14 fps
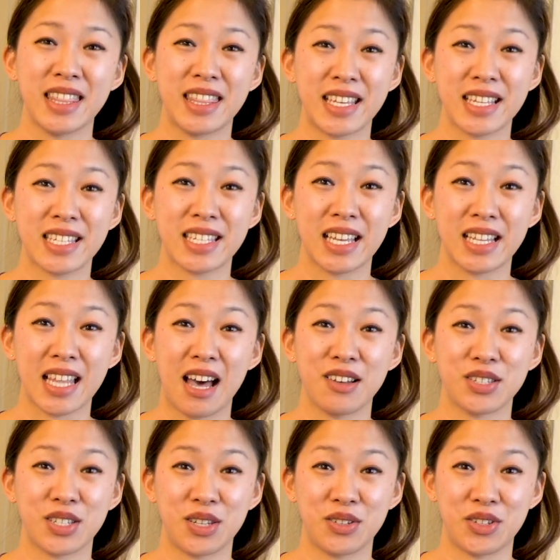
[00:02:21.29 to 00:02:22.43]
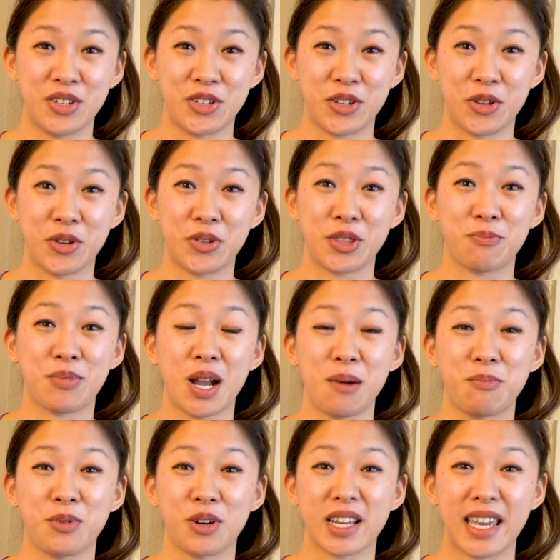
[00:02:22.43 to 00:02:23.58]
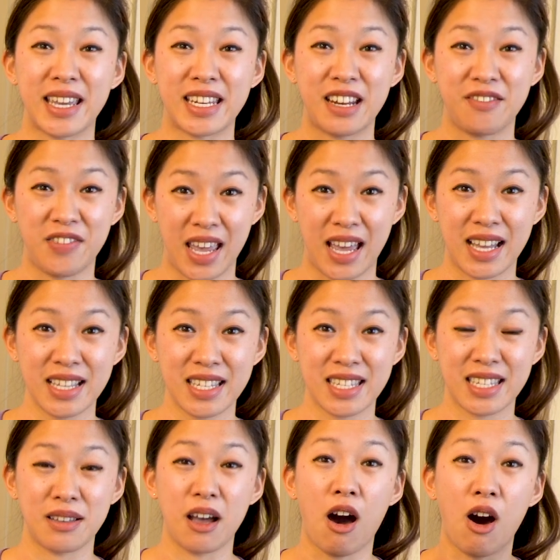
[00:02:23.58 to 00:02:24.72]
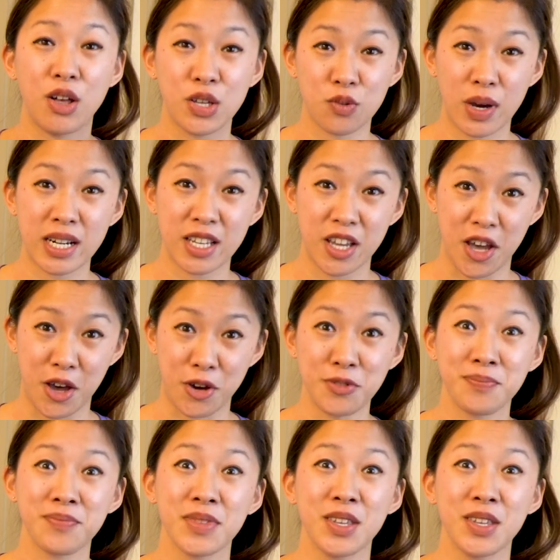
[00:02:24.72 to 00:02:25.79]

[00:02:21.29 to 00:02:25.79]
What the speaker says: This allows you to do the prep work in advance, all in one go.